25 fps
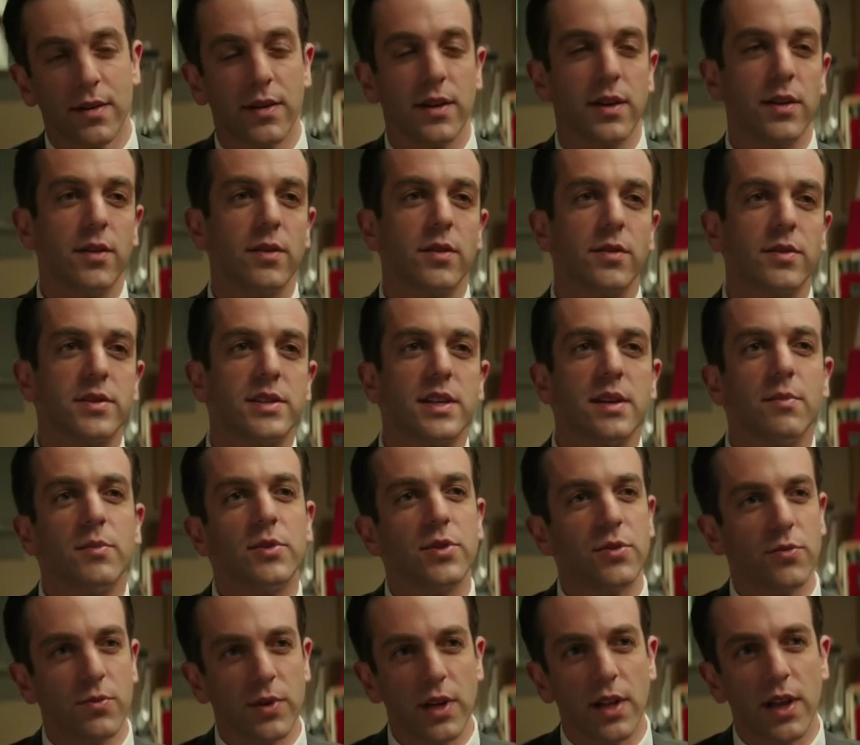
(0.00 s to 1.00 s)
You don't seem
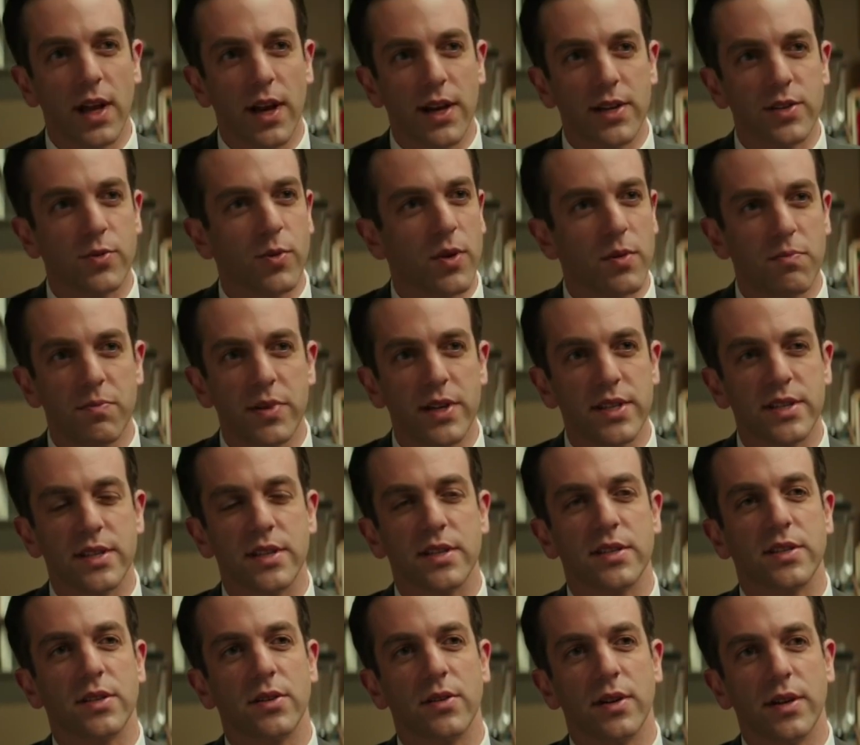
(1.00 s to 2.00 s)
to realize what
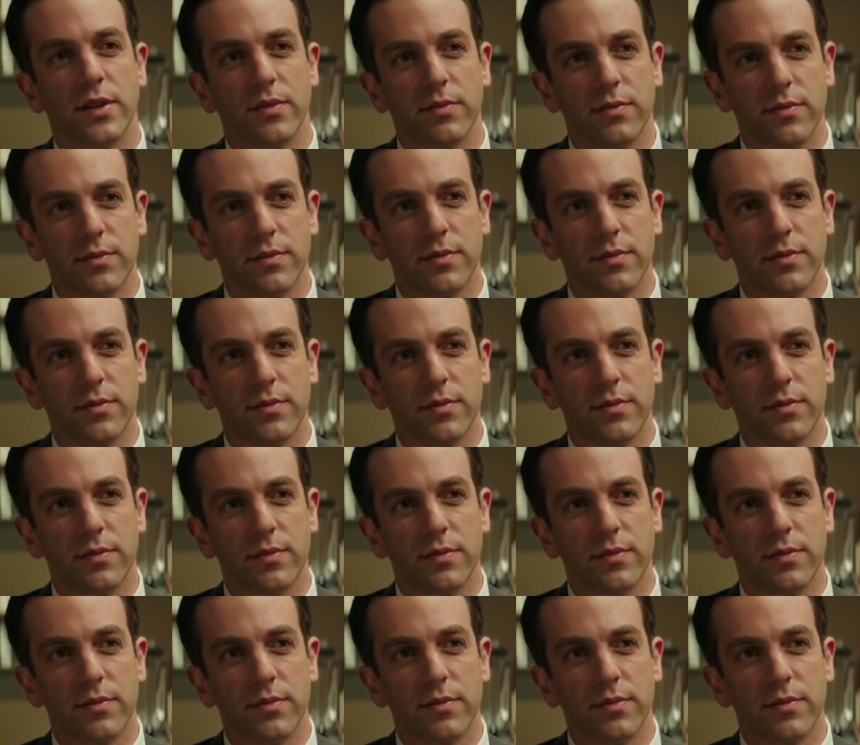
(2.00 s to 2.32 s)
business you're in.